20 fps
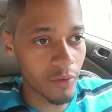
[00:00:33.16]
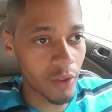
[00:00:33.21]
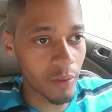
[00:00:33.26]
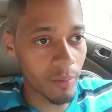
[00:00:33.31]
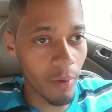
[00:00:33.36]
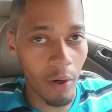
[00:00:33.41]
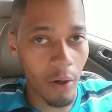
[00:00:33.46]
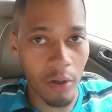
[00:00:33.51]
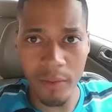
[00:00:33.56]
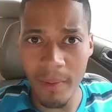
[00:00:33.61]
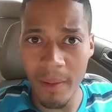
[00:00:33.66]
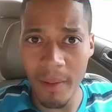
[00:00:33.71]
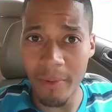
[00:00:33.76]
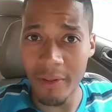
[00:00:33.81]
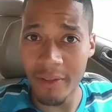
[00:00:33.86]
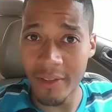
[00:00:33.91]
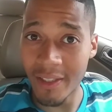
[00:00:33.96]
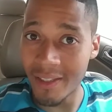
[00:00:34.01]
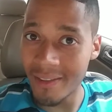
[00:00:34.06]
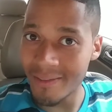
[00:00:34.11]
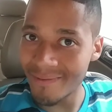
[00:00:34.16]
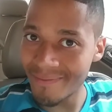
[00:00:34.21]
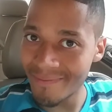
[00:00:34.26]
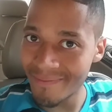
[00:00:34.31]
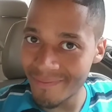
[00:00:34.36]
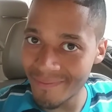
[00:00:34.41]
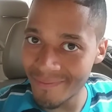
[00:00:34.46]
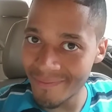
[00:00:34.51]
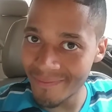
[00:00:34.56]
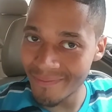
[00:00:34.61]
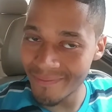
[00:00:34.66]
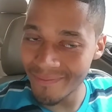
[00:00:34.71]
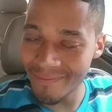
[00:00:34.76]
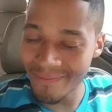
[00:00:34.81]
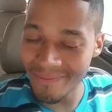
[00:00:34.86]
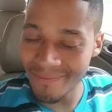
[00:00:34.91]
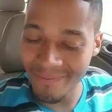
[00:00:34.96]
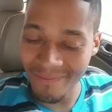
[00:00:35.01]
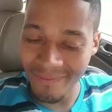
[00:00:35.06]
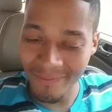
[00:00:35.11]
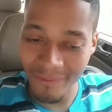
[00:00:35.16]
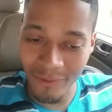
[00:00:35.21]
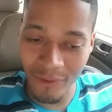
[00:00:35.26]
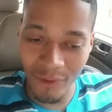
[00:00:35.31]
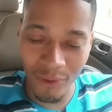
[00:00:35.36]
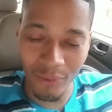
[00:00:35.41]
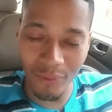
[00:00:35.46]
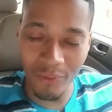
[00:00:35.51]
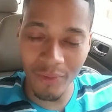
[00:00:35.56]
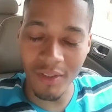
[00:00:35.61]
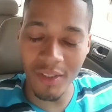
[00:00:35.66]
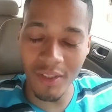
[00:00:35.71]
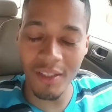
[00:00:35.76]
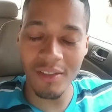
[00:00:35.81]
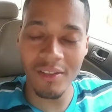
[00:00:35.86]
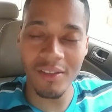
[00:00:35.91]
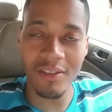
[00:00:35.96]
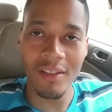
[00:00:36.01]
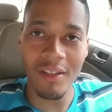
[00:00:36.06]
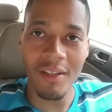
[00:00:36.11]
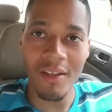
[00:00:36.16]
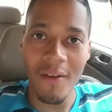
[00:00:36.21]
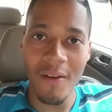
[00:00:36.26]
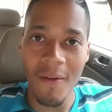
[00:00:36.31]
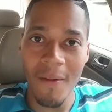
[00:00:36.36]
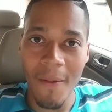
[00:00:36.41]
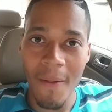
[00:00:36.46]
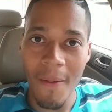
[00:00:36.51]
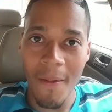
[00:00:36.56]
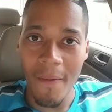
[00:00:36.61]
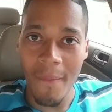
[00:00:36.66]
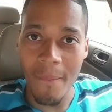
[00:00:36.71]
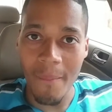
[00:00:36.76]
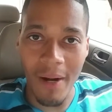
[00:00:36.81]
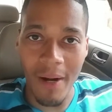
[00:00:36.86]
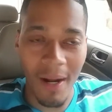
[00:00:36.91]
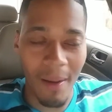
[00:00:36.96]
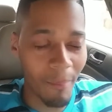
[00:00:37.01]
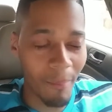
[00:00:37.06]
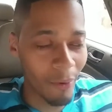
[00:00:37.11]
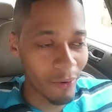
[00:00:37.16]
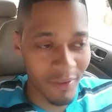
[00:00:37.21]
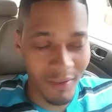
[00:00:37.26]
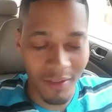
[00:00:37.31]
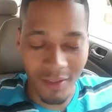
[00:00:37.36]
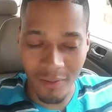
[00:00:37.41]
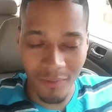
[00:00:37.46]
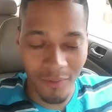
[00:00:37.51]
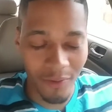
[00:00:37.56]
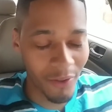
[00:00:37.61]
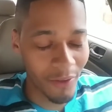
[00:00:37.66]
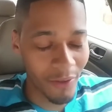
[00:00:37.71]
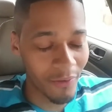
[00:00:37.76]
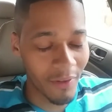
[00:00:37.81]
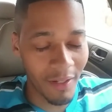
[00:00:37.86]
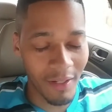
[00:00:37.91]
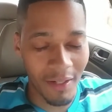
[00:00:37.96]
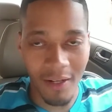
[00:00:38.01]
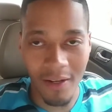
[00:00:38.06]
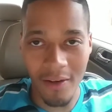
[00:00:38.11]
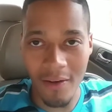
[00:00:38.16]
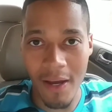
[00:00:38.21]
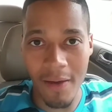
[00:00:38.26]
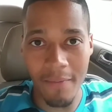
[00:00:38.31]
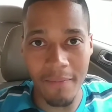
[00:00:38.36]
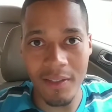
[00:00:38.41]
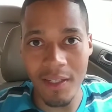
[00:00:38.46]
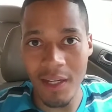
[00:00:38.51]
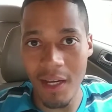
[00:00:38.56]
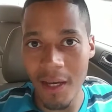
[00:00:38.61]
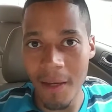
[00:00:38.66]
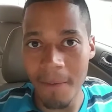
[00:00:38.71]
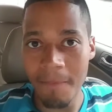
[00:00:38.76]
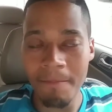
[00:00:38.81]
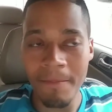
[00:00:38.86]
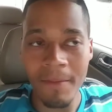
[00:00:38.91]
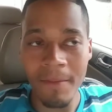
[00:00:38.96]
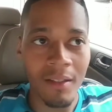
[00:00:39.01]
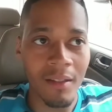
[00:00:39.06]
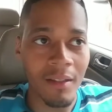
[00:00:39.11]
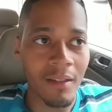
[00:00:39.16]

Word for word: tomorrow's my birthday, June 6th. But I'm posting this video right now. I have time.